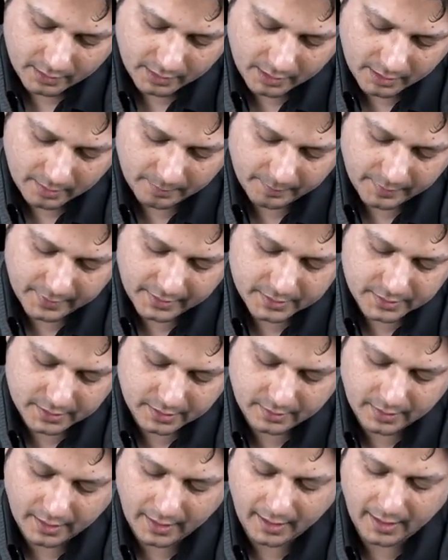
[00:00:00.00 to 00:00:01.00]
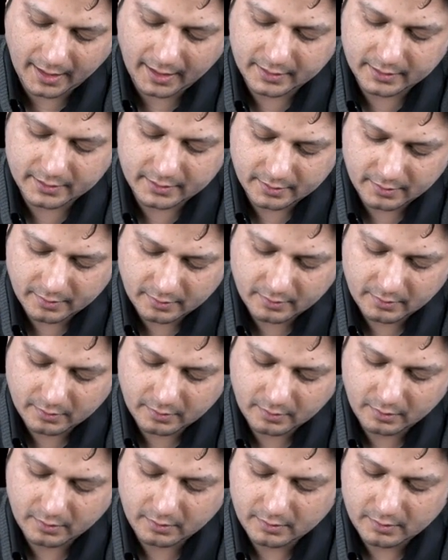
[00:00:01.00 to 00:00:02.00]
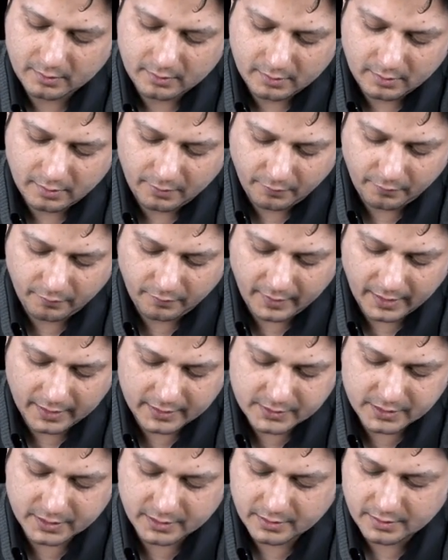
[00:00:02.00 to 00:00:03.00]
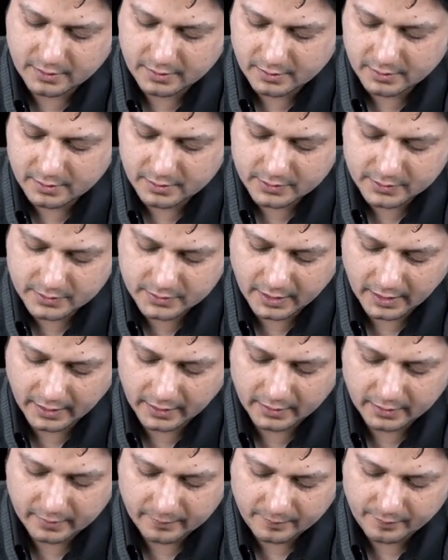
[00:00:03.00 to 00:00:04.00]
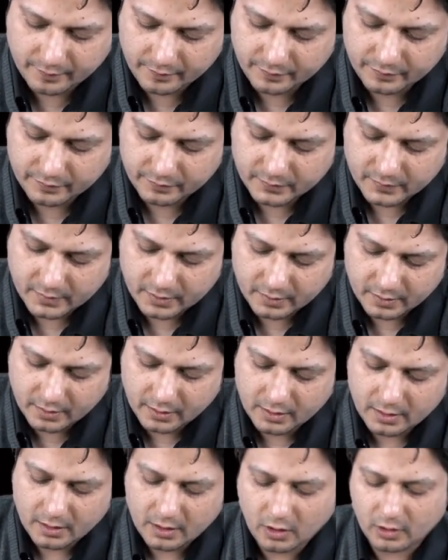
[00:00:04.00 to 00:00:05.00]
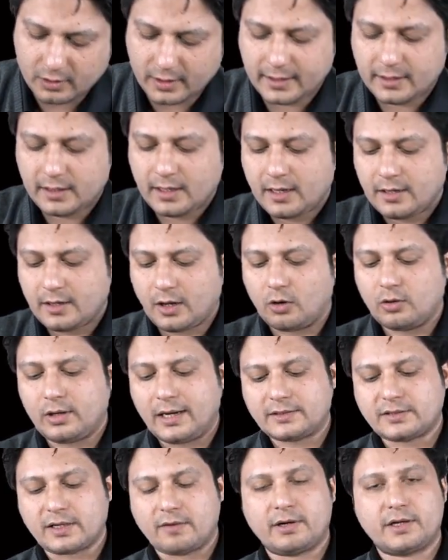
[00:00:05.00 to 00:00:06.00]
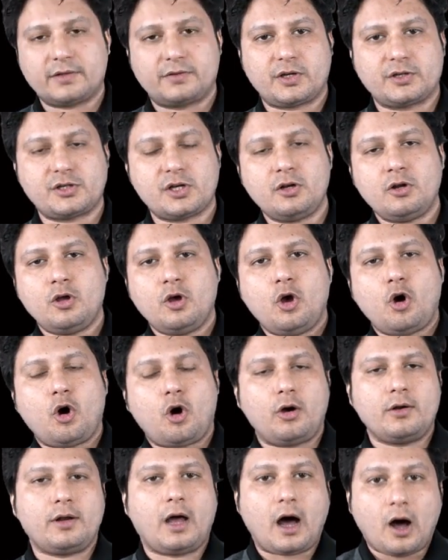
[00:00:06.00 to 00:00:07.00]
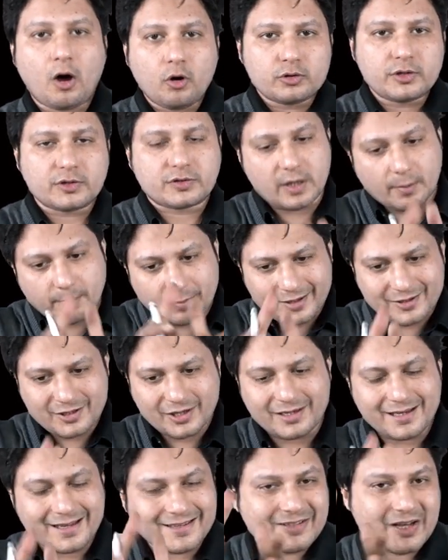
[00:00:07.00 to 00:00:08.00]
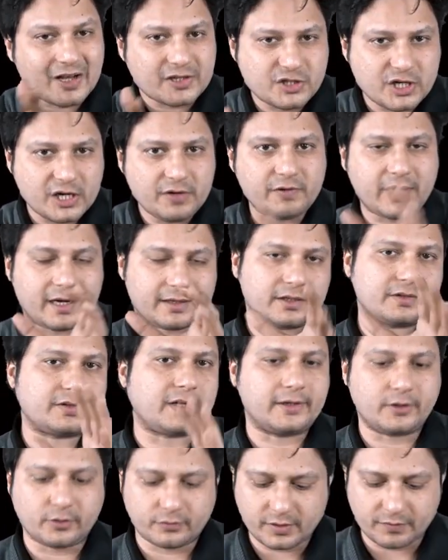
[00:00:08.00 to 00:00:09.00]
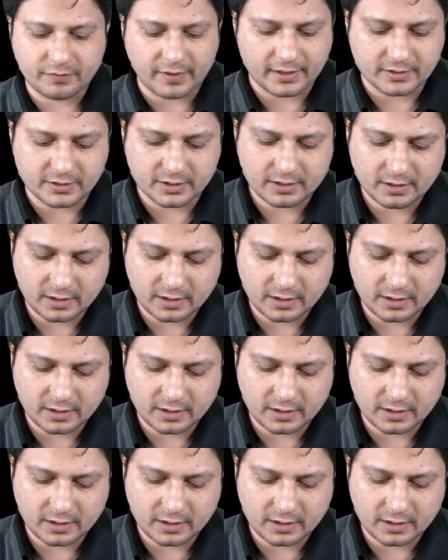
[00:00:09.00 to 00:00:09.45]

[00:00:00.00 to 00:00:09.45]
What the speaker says: Compression at fracture site. Alright, now let's have a discussion on how this compression is achieved at the site of the fracture.